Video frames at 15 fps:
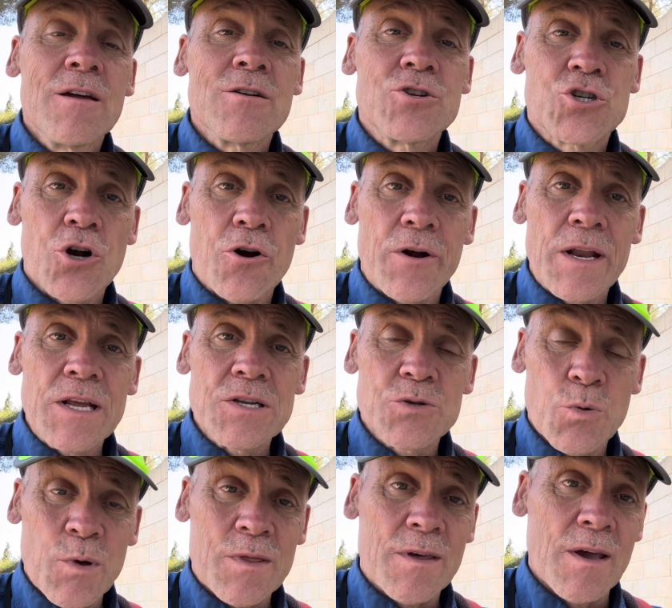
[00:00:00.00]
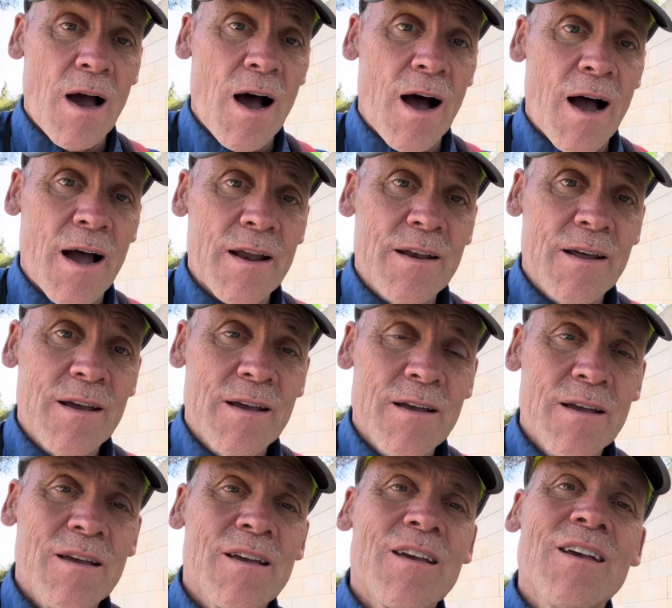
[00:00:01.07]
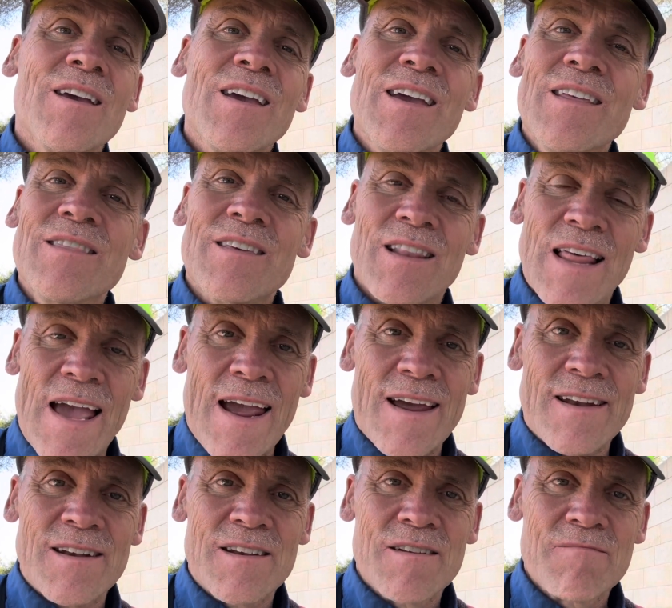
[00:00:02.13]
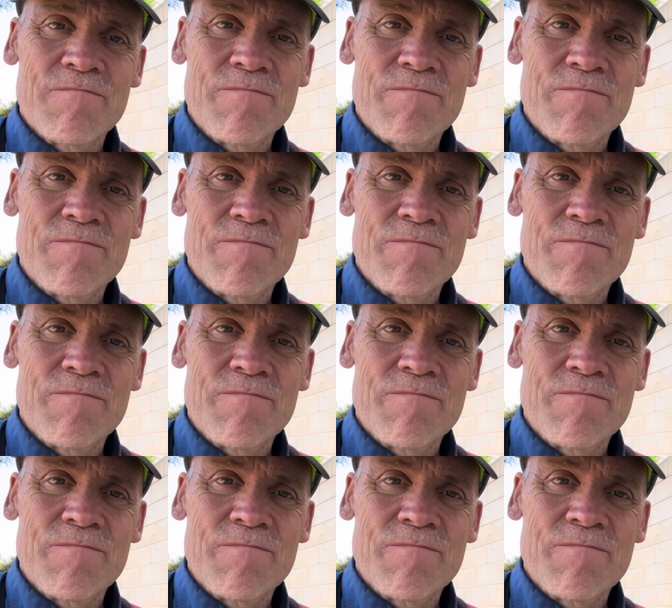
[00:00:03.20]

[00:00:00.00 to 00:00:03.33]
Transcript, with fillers: Journeys with God in the Land.